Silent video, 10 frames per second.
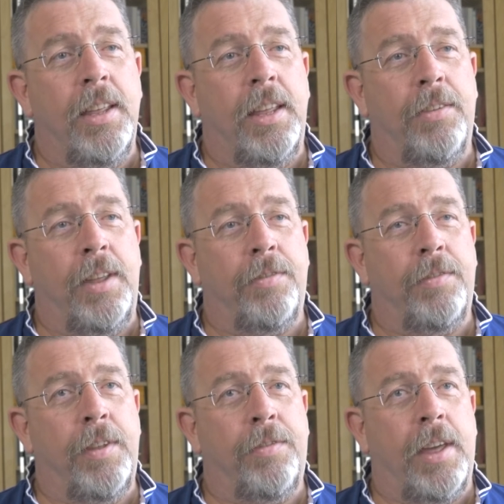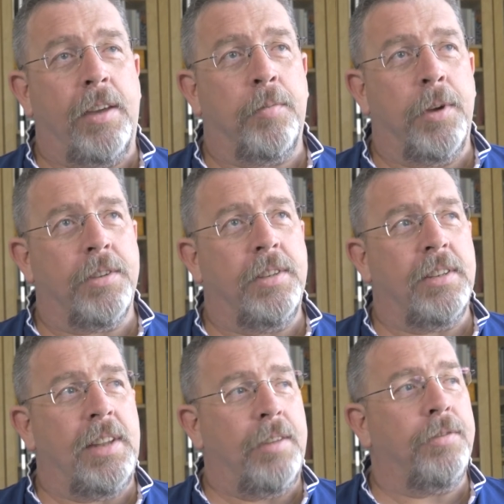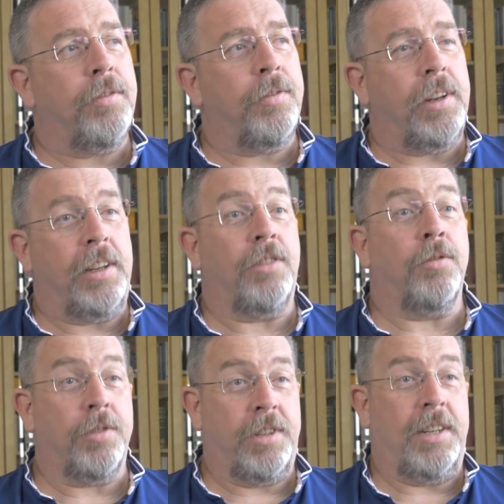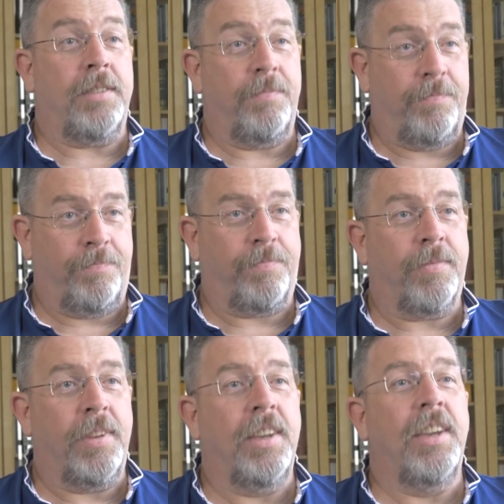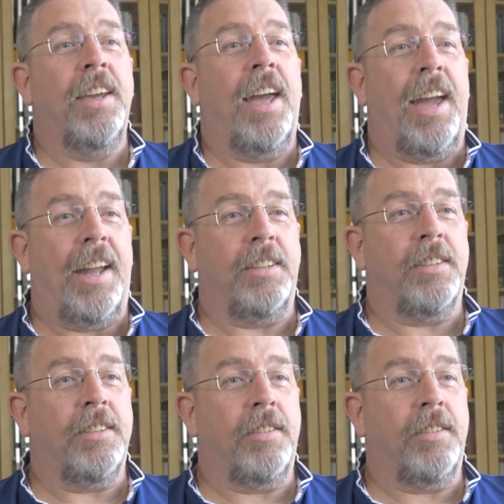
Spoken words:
If that person is left feeling exhausted and